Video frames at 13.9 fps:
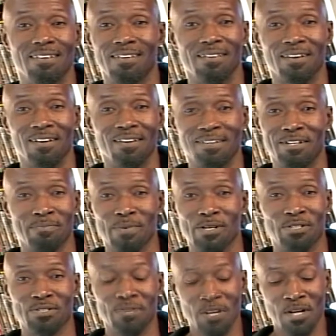on
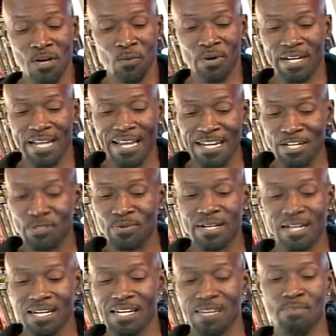commercial with Adrian
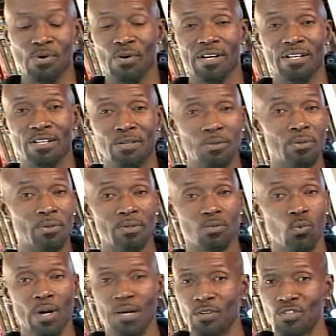Claiborne, who
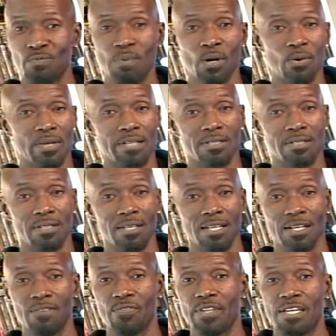well-spoken,
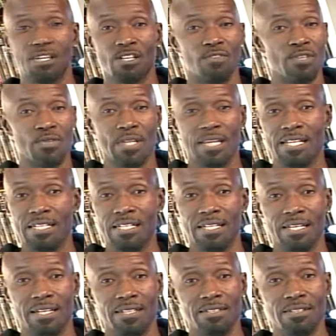loved the interview that he
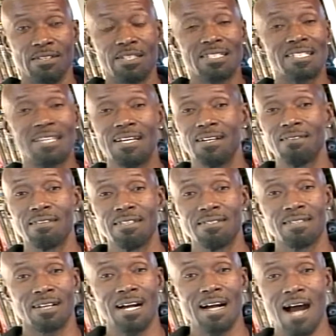did. You can tell he's a
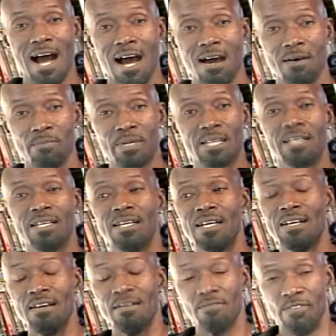calming,
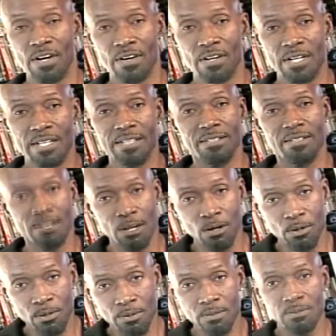very,
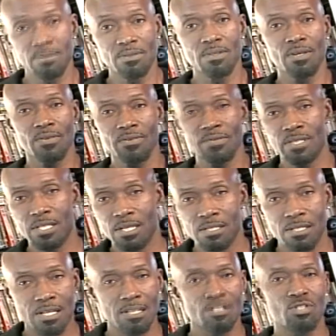kind
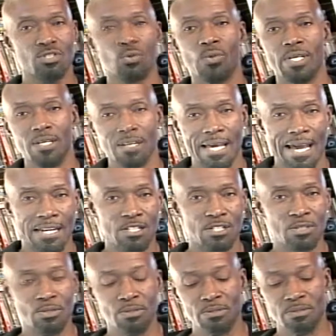of surreal
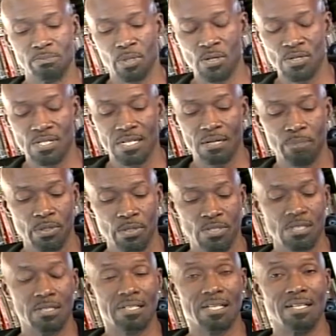attitude and
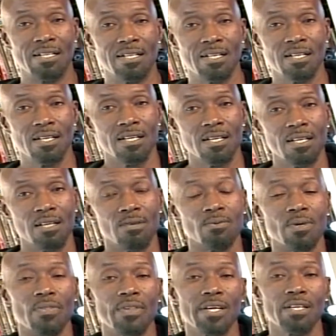persona.
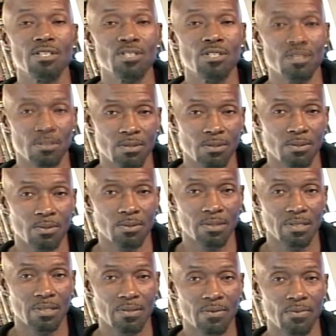When they showed
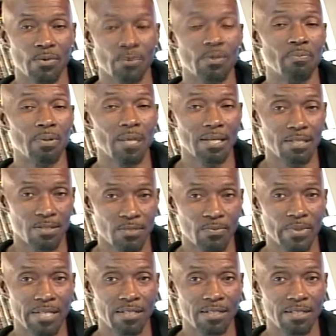the replacement,